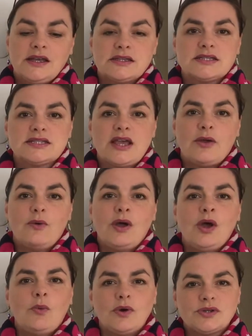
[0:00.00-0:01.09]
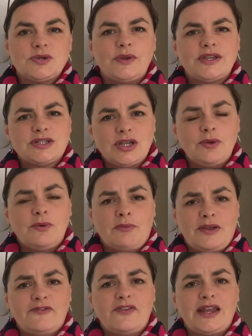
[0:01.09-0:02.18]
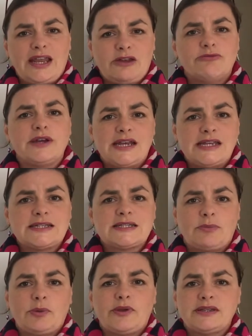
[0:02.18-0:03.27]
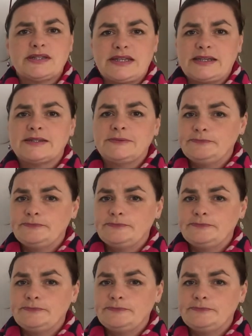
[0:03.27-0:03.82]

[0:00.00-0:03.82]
So what do we do when we're feeling really disappointed?